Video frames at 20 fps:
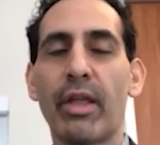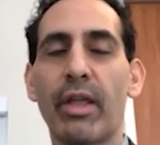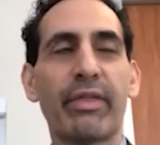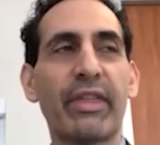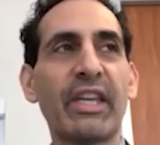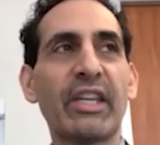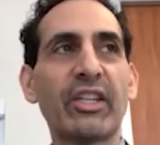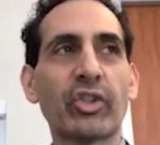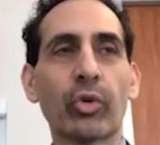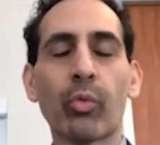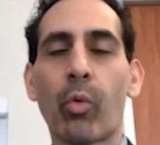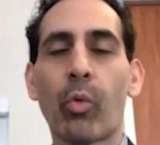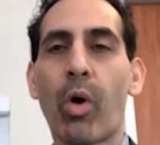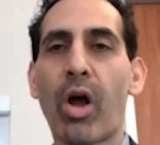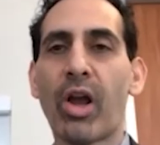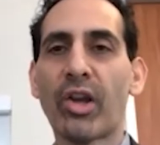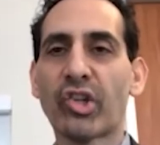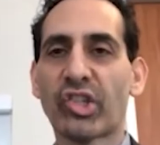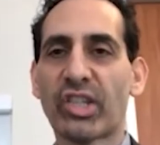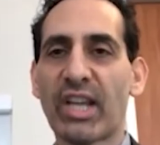Things are
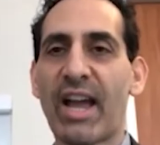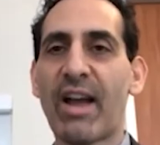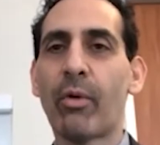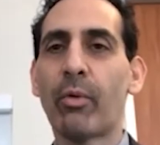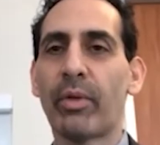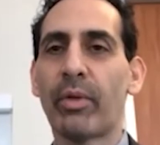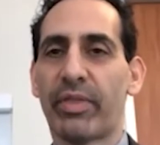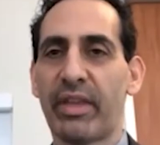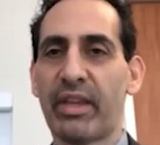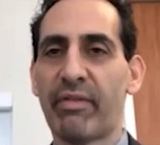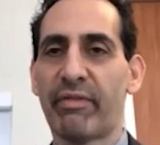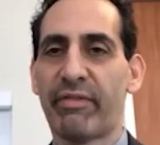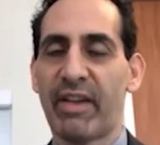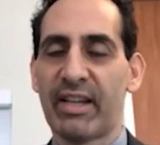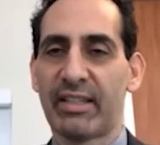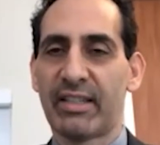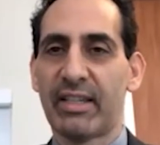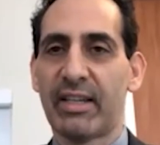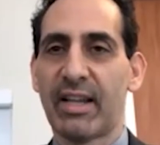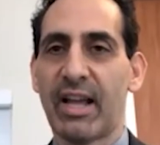washed out with the
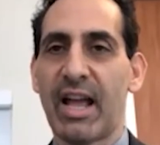affected